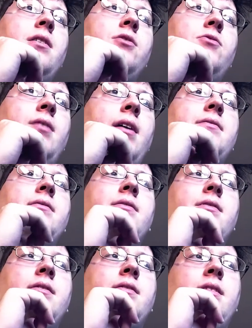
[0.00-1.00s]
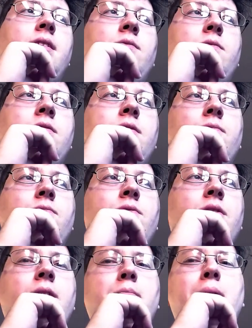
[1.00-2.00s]
2016 was a
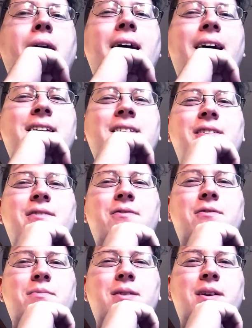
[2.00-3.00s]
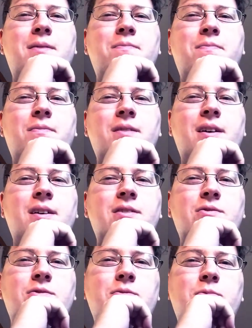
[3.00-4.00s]
really bad year for me,
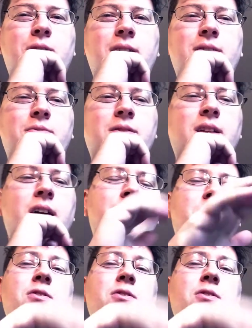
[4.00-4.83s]
YouTube-wise. There was a lot of